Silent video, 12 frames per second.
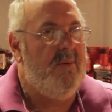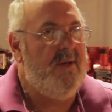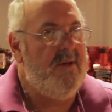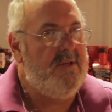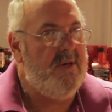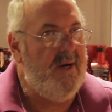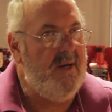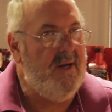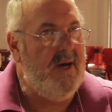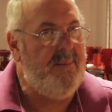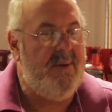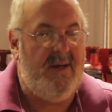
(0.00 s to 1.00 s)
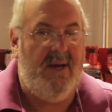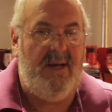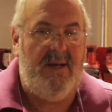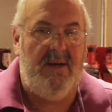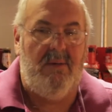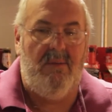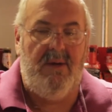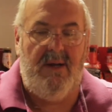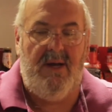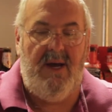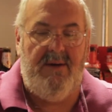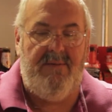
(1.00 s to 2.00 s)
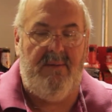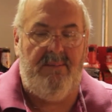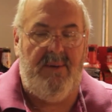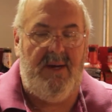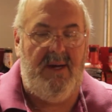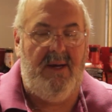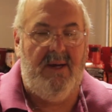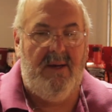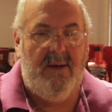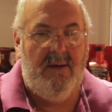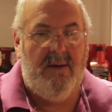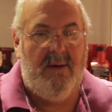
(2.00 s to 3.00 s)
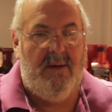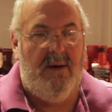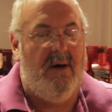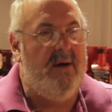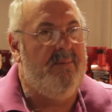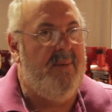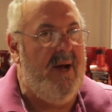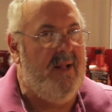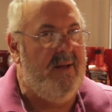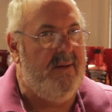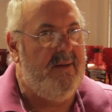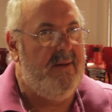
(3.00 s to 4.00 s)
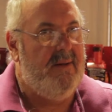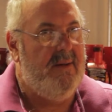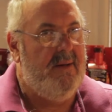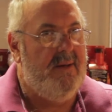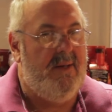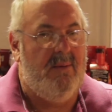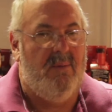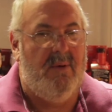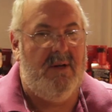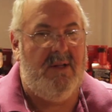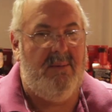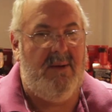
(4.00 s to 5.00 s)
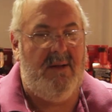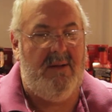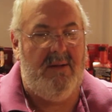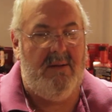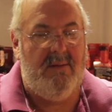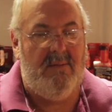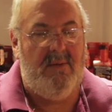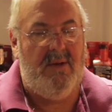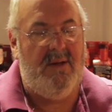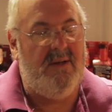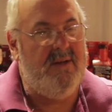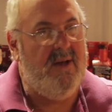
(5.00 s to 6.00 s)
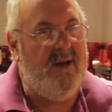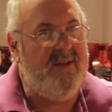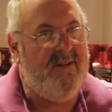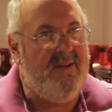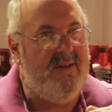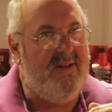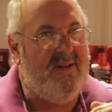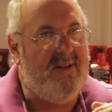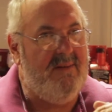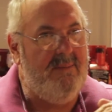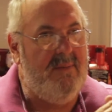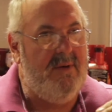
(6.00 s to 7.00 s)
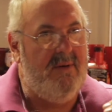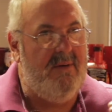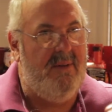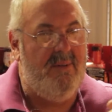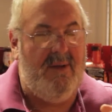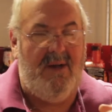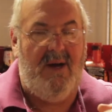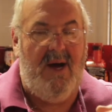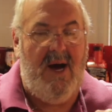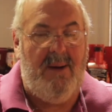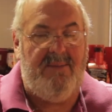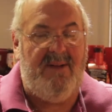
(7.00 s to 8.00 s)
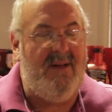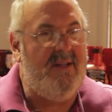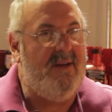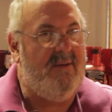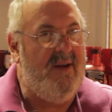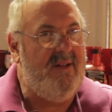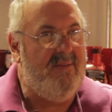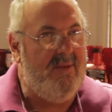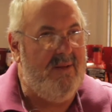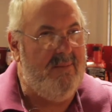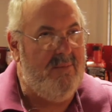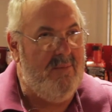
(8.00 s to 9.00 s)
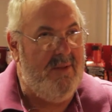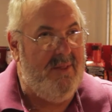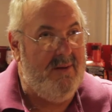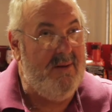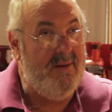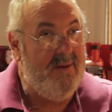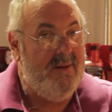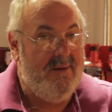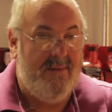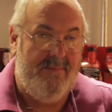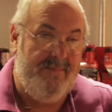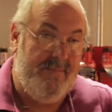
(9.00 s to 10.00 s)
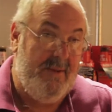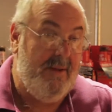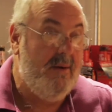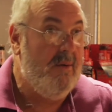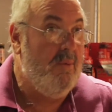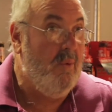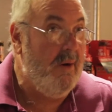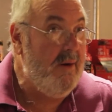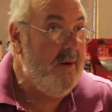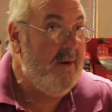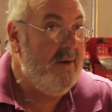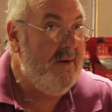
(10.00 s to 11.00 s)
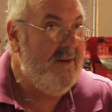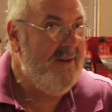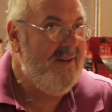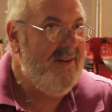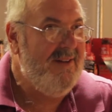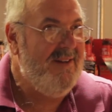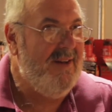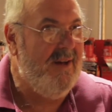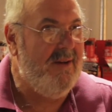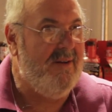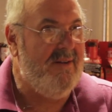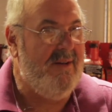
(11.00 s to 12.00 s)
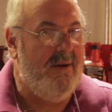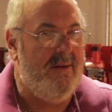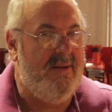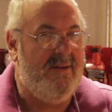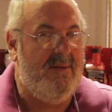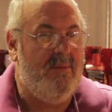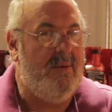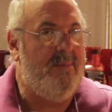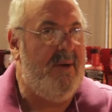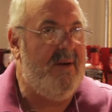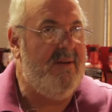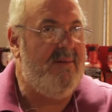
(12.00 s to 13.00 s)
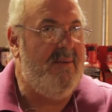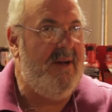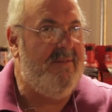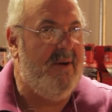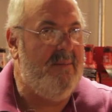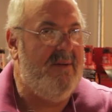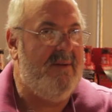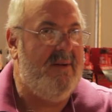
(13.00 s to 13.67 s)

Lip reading: When you try an IPA, you don't want to have it be unbalanced. You want it to be really nice and smooth, where the hops integrates with the water. Because this is what beer is made from.